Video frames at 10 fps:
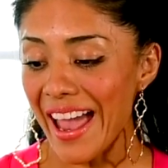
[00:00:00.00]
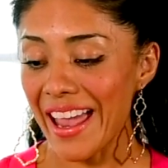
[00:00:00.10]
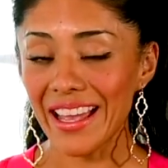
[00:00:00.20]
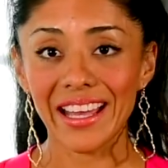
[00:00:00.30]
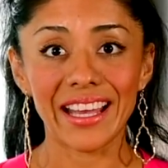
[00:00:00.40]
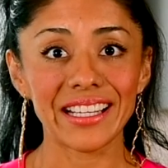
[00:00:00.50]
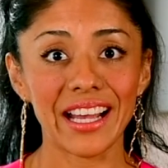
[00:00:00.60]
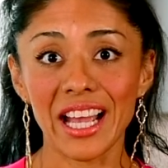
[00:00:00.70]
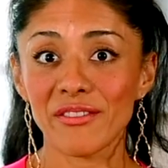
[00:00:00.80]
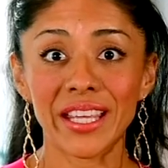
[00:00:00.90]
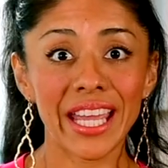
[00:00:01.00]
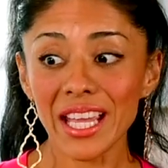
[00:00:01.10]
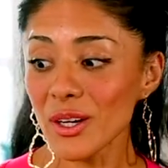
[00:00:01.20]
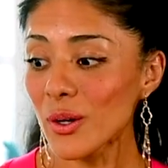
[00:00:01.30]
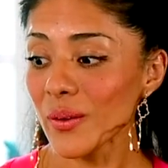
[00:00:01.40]
And I have
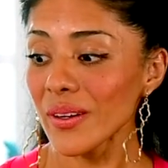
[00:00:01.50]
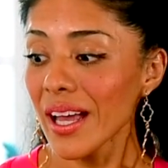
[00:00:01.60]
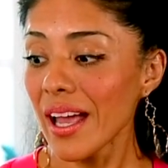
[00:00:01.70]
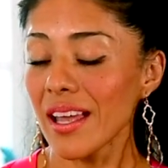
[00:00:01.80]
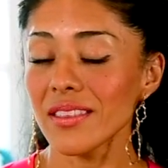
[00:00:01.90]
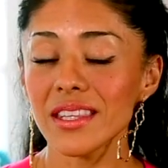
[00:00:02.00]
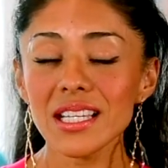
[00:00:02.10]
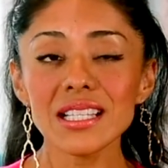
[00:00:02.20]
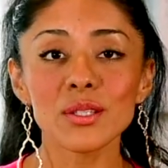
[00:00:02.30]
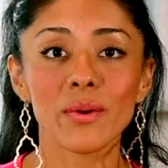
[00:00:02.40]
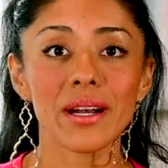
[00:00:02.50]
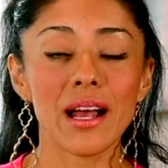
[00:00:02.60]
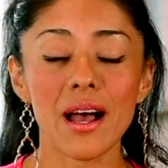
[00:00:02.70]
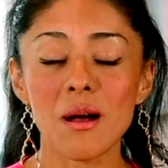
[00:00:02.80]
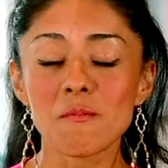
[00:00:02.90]
kale, and this one,
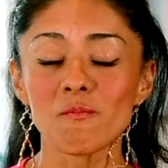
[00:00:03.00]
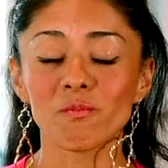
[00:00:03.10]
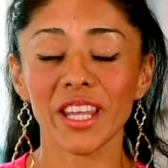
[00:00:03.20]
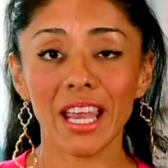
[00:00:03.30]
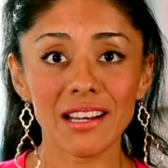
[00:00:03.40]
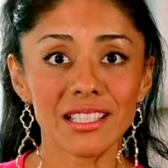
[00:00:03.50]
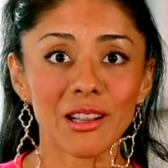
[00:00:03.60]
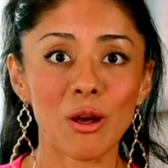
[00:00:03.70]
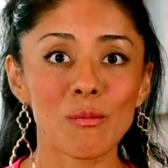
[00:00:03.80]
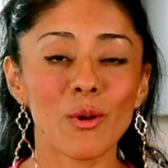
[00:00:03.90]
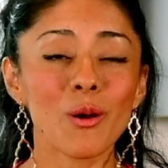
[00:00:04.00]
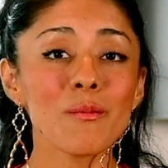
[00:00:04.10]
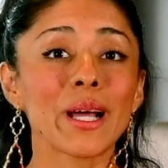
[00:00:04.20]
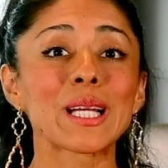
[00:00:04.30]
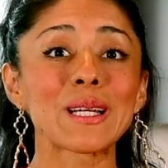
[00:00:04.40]
cantaloupes.
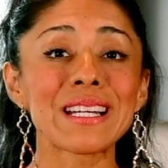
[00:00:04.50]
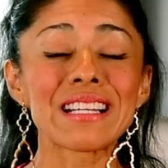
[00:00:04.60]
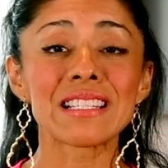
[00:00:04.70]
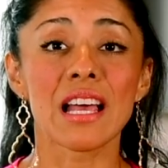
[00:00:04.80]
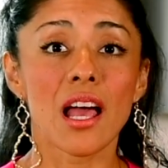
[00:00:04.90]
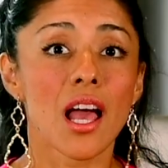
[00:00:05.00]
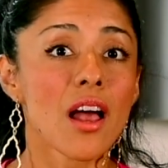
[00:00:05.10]
Oh my goodness.